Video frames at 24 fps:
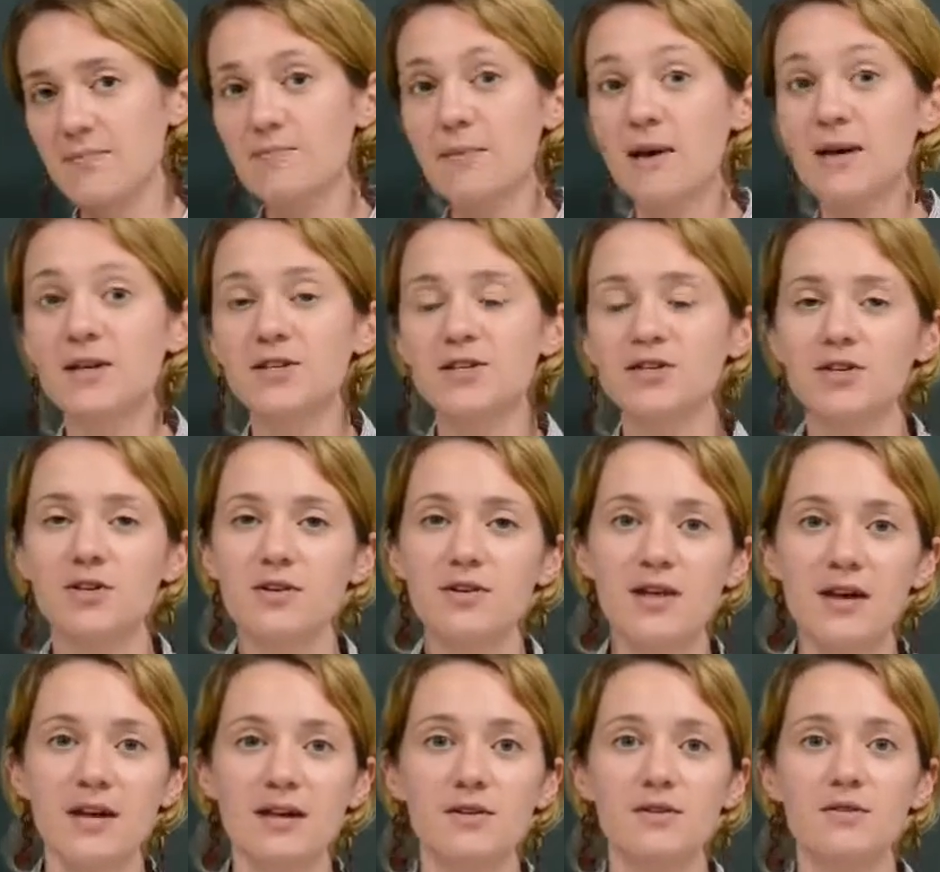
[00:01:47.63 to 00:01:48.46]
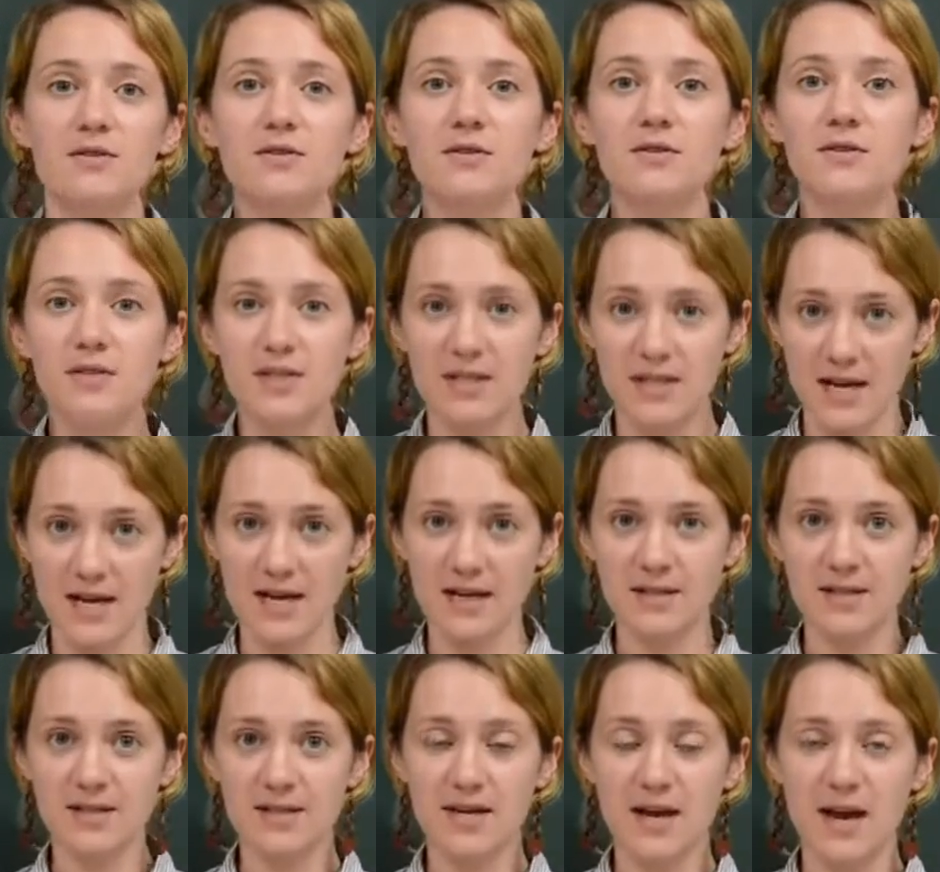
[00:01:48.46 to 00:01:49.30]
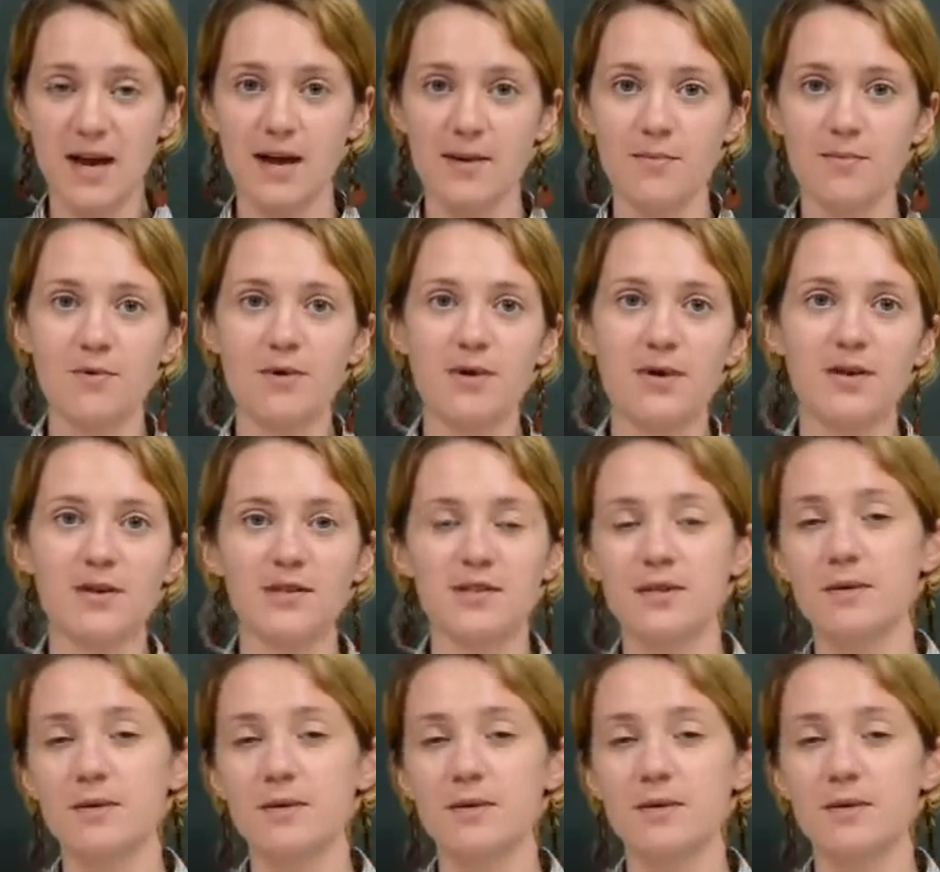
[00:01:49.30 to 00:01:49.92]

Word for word: Make sure that you use it next time or